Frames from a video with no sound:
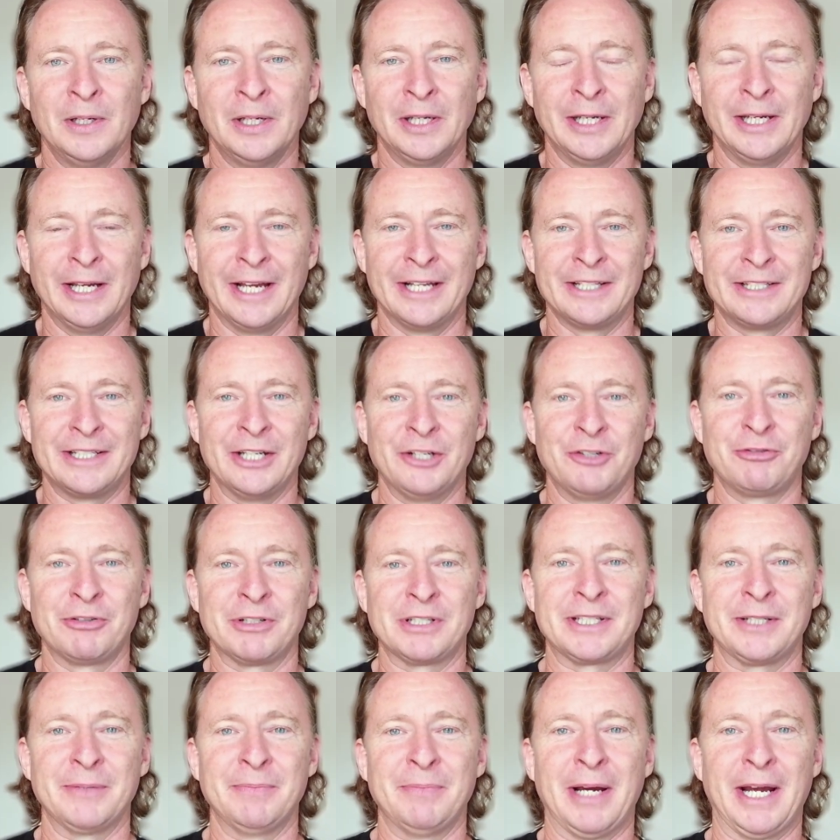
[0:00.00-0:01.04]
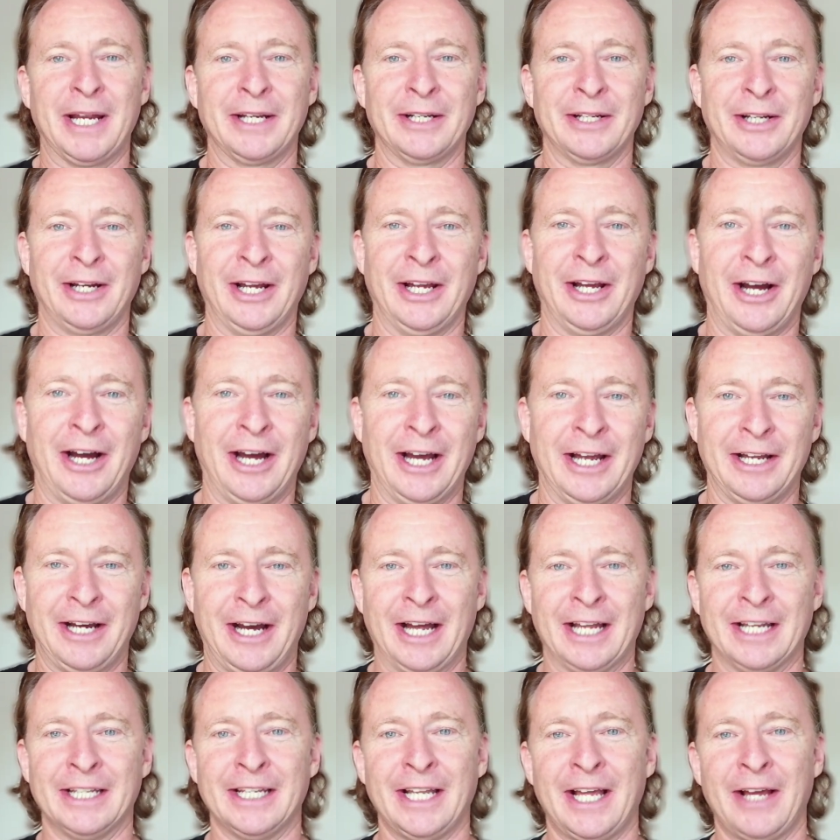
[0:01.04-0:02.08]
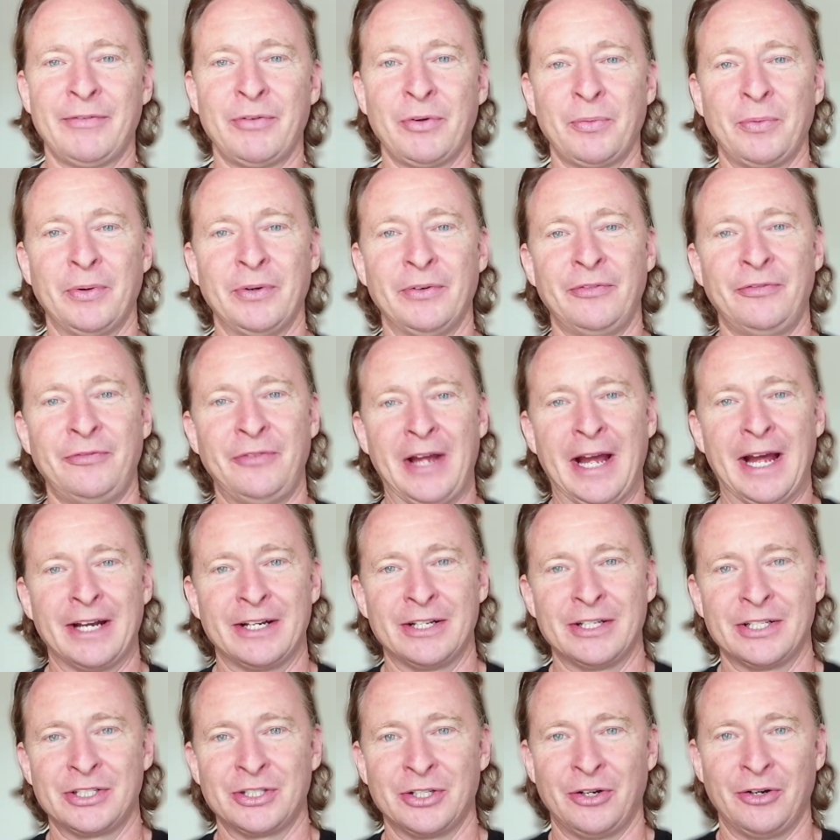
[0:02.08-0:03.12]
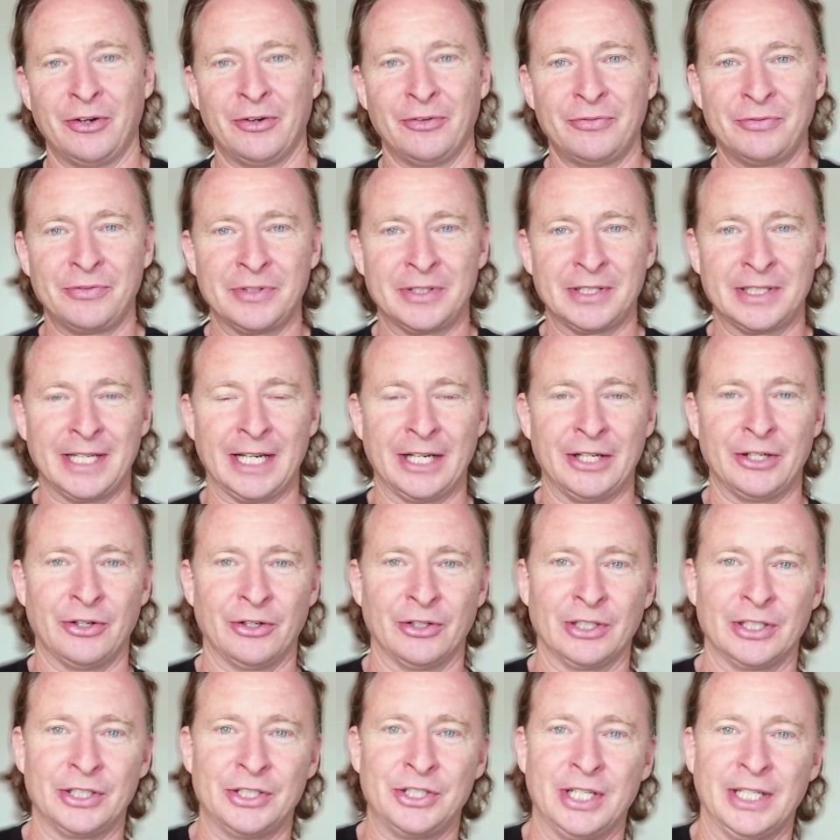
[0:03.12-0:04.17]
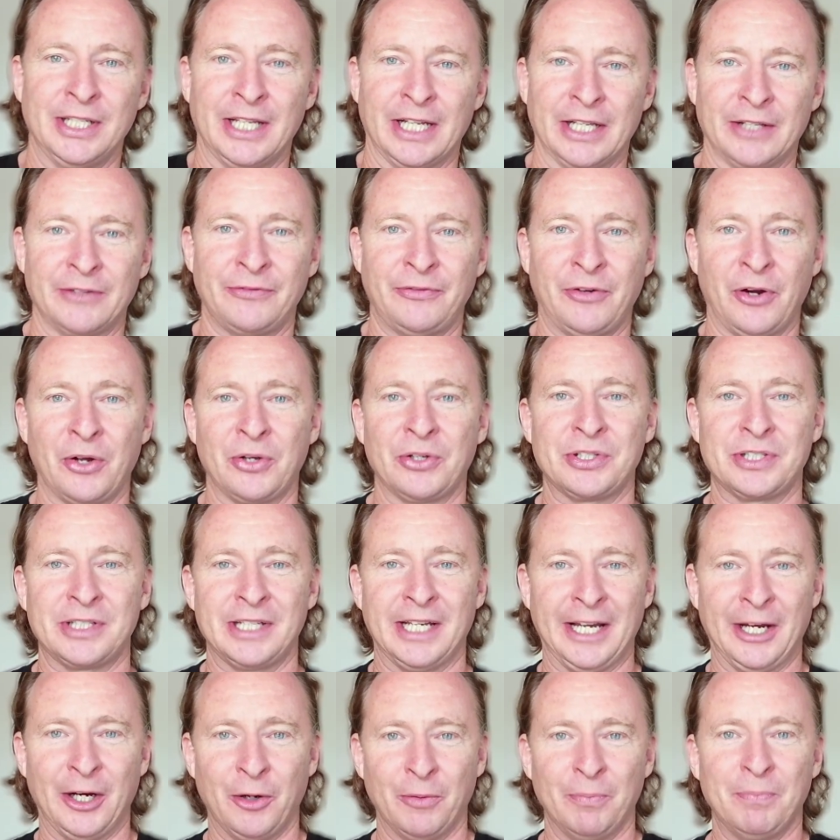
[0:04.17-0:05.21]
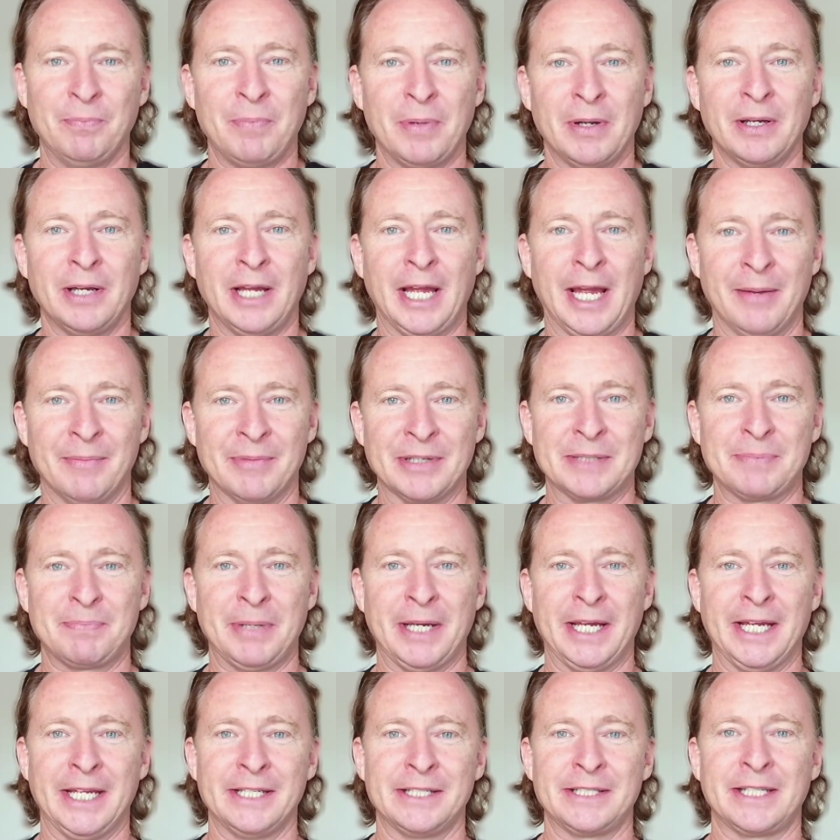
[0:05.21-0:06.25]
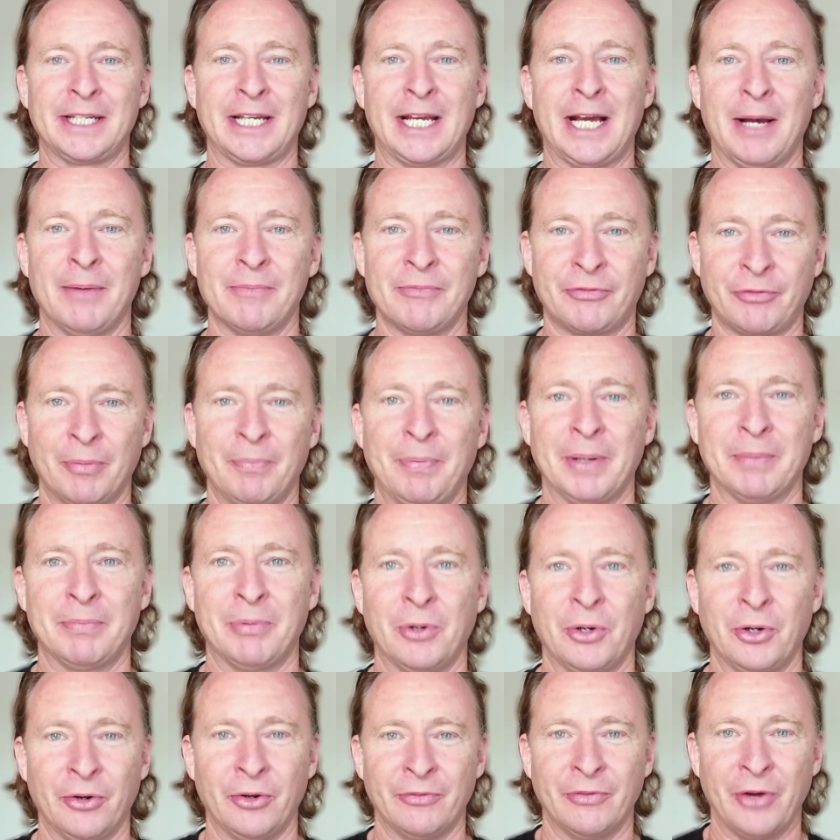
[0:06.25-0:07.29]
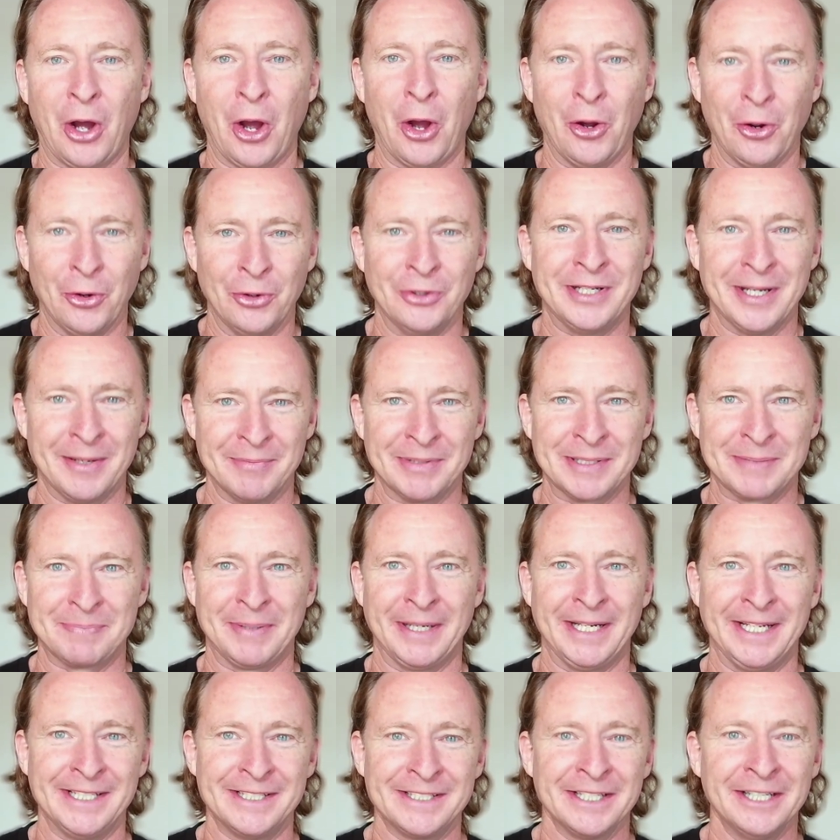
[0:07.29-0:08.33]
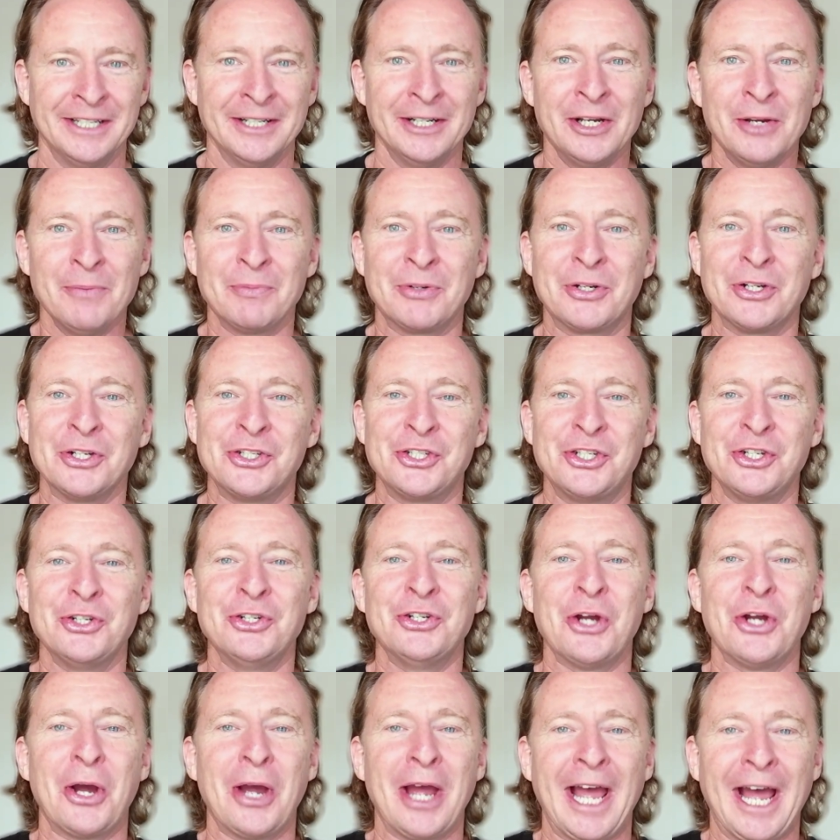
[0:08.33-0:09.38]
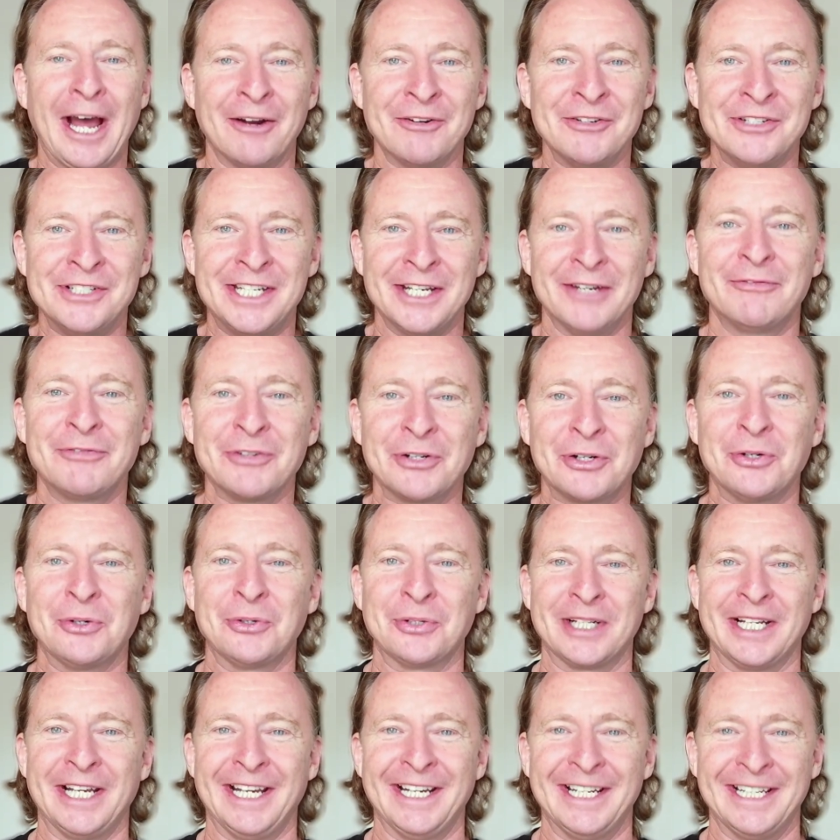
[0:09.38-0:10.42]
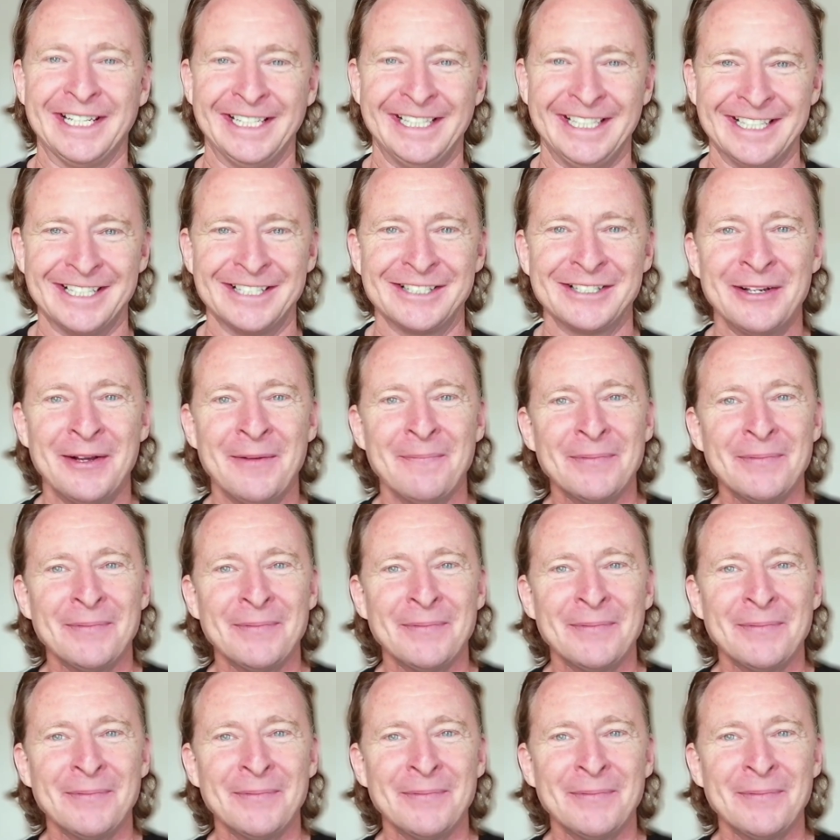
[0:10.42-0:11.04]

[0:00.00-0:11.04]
Yeah, it's interesting, mate. I love it when founders of technology that's focused to help MSPs comes from people who have owned MSPs, because you know how difficult it is